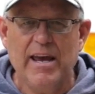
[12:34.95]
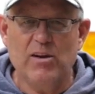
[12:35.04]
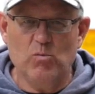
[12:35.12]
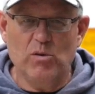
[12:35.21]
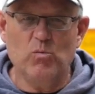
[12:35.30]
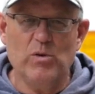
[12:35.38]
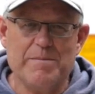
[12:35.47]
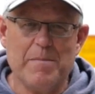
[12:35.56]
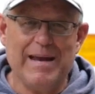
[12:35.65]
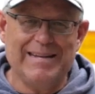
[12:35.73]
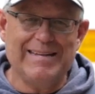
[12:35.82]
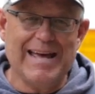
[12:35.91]
And when we
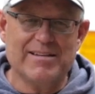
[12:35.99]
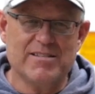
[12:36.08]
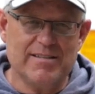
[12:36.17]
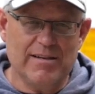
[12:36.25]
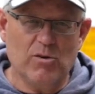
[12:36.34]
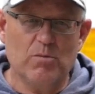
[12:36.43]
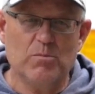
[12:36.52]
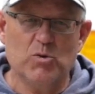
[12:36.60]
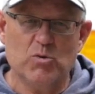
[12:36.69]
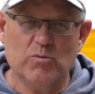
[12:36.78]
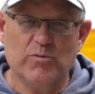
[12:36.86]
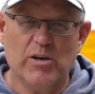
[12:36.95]
made that single
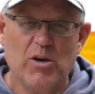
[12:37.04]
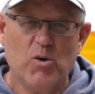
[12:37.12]
move,